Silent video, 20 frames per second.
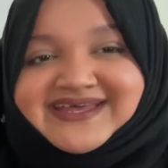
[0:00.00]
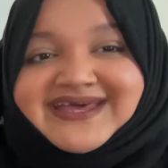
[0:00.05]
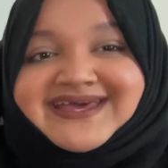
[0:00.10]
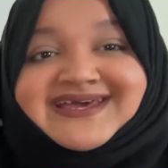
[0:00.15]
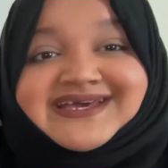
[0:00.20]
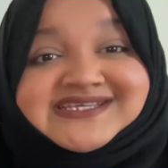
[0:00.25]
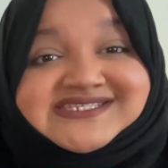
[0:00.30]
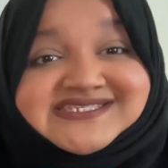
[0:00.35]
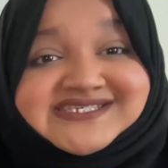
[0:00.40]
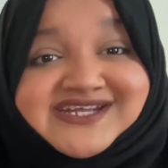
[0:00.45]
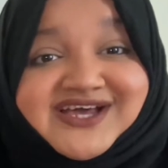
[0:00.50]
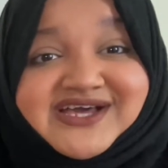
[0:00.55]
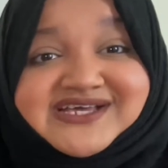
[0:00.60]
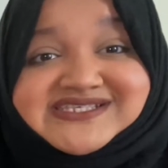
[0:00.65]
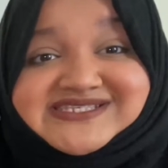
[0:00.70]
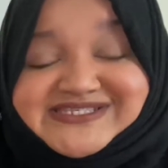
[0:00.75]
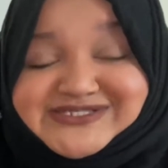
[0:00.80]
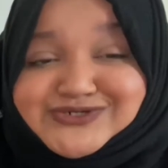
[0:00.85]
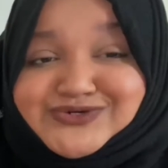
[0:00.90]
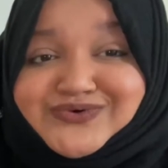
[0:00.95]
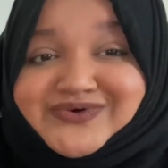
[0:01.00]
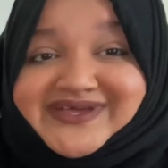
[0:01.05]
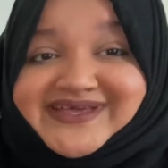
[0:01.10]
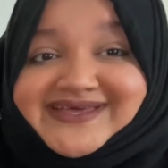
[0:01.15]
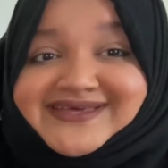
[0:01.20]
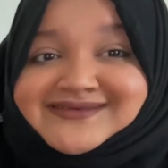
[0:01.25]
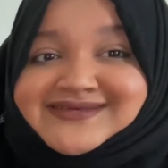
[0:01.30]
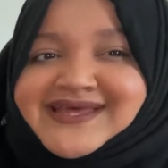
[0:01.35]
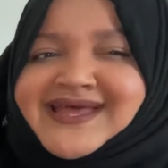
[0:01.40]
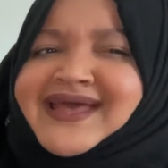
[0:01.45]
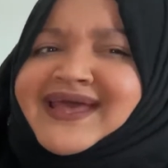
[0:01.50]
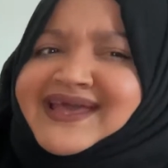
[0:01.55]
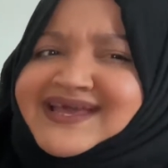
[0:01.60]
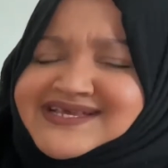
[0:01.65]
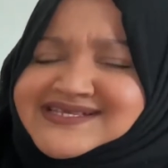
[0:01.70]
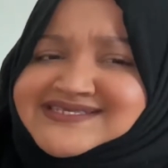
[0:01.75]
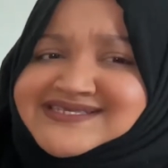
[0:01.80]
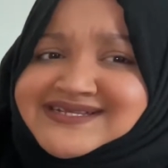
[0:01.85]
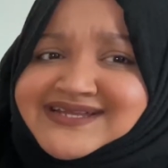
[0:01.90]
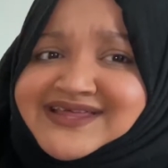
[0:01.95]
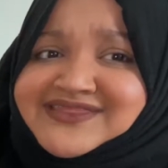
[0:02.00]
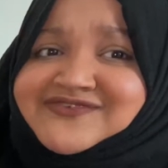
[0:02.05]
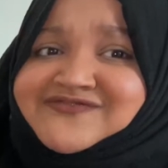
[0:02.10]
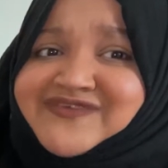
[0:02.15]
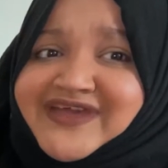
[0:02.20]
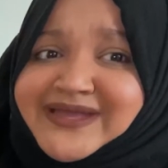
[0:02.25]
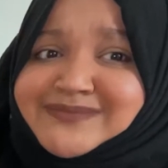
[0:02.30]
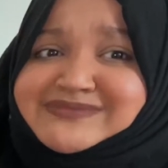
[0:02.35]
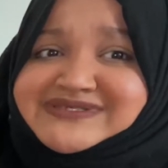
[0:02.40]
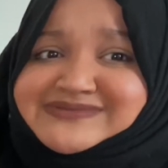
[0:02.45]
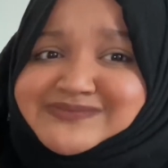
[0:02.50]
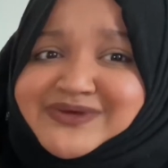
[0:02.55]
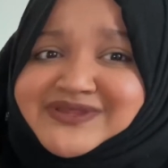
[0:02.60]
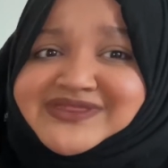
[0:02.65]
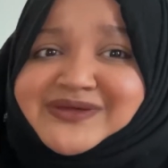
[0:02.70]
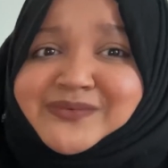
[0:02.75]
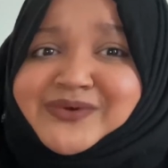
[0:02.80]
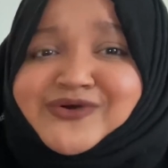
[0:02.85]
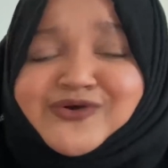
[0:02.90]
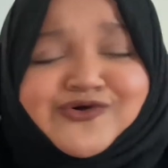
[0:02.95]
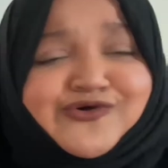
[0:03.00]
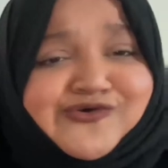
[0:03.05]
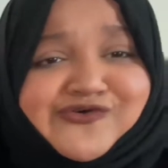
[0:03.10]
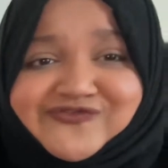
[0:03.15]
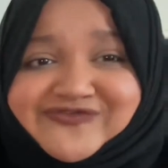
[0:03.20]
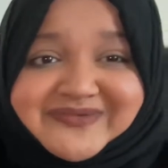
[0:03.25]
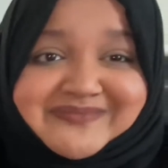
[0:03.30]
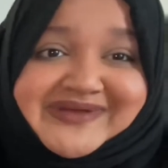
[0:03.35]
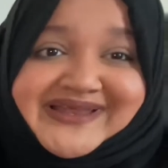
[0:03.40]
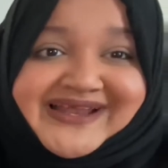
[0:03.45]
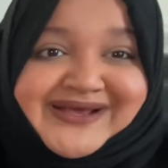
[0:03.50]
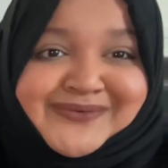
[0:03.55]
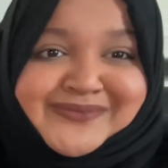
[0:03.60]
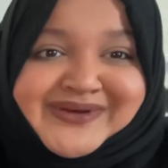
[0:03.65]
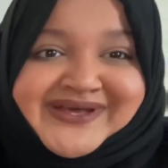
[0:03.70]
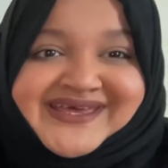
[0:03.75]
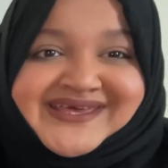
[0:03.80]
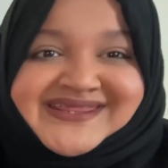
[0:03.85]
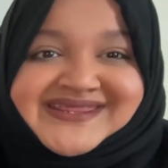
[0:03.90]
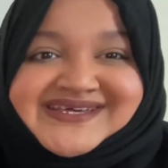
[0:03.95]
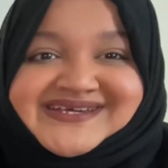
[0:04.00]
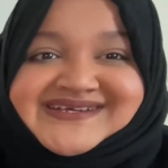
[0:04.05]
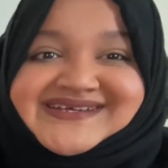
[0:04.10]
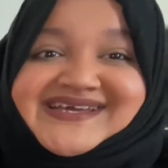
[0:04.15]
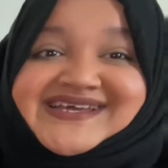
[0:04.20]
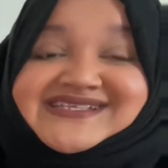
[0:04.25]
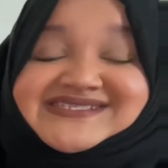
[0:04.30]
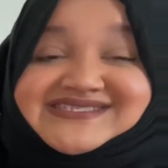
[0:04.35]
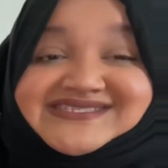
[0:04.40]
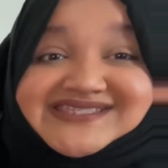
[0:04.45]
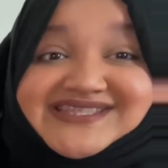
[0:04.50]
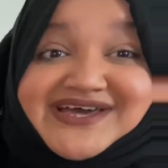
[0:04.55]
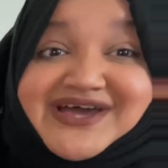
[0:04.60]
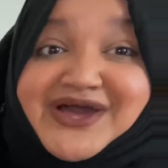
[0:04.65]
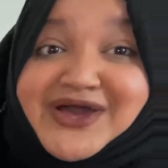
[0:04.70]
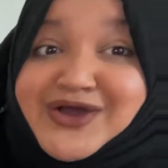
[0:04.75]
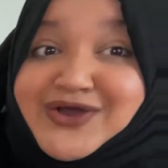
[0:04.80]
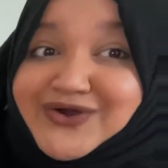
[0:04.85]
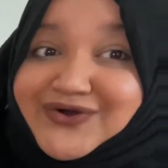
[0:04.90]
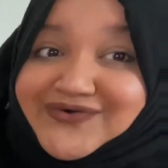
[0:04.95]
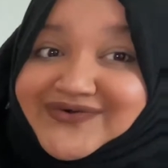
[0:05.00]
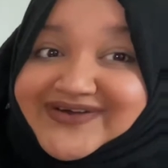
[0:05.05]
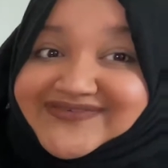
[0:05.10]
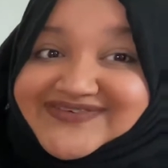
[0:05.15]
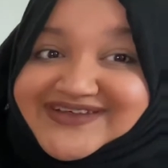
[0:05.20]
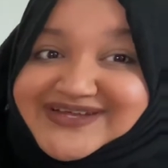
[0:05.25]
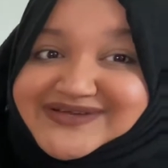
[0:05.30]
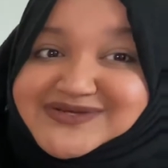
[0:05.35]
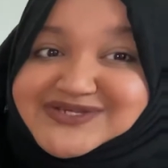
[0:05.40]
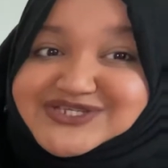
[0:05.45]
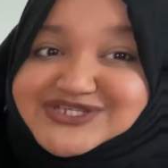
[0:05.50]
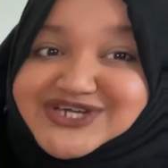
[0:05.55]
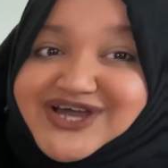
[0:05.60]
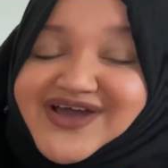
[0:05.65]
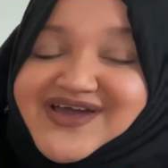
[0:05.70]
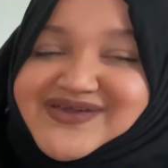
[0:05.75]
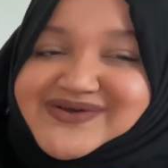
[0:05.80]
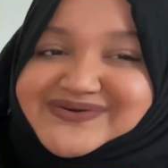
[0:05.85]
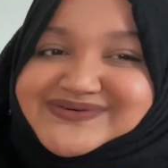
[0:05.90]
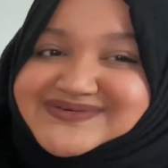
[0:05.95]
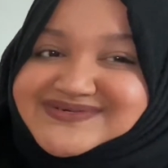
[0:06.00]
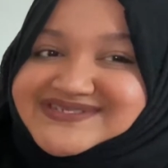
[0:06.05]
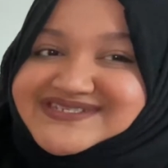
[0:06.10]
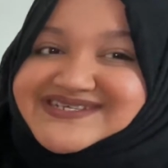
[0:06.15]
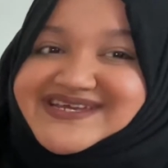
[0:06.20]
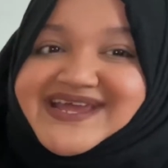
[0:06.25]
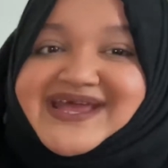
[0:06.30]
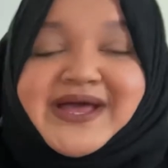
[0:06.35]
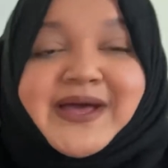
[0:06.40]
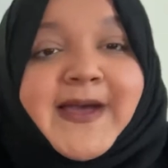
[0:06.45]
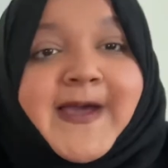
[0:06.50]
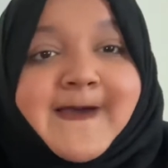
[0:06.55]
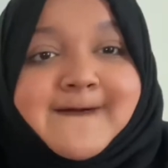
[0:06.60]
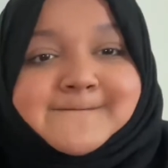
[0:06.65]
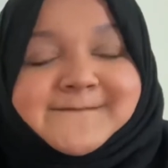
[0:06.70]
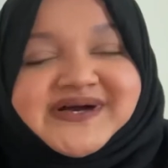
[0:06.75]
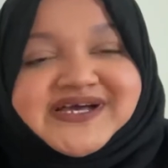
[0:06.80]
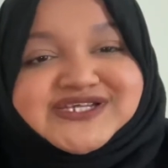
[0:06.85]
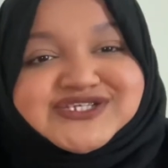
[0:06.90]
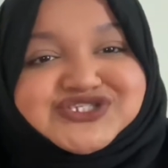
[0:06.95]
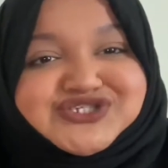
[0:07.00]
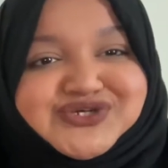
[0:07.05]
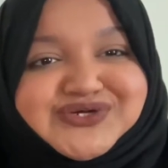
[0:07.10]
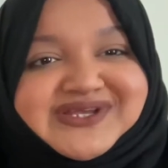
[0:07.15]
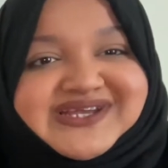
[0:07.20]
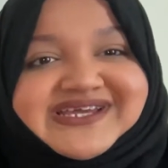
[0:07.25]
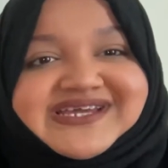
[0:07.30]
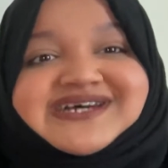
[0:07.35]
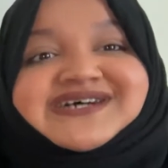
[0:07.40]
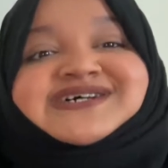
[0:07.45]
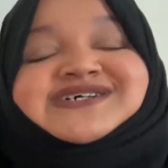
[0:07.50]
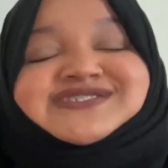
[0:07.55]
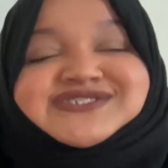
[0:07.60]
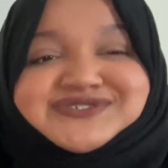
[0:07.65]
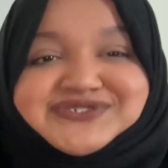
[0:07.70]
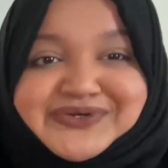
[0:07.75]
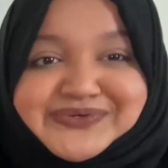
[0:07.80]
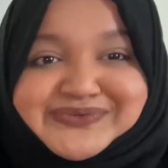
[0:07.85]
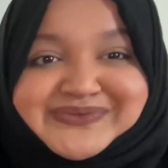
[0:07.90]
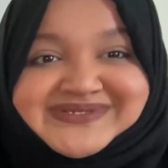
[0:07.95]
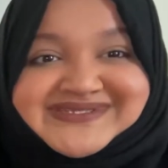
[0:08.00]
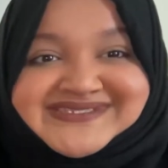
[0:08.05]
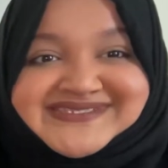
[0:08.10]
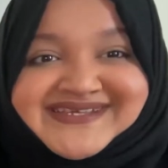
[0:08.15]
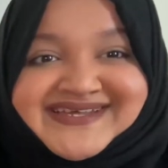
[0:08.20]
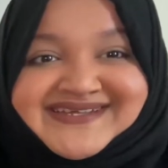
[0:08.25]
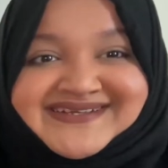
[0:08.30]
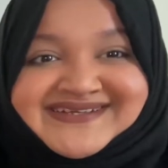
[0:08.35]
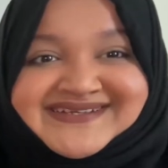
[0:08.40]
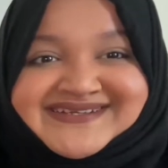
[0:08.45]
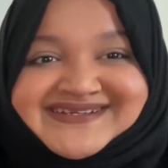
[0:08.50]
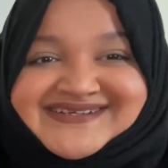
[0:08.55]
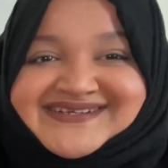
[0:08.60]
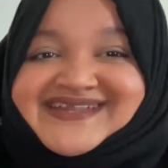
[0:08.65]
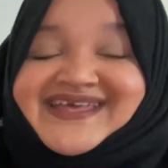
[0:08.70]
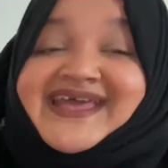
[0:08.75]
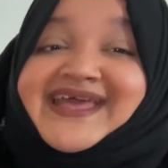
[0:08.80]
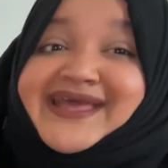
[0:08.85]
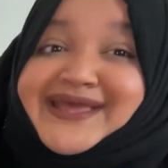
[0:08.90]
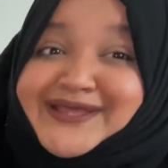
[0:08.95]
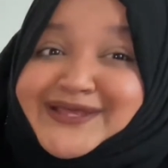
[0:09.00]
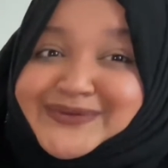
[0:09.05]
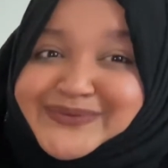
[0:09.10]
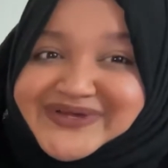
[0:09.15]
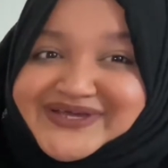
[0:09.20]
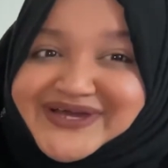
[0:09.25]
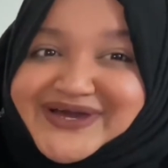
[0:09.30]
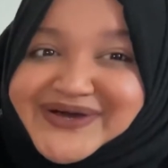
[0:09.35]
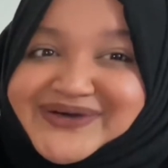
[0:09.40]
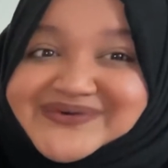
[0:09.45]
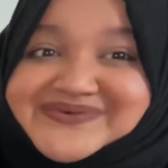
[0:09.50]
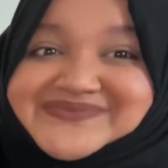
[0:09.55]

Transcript: Tonight's story is another famous one that we're all familiar with. It's The Gruffalo's Child by Julia Donaldson. Here we go.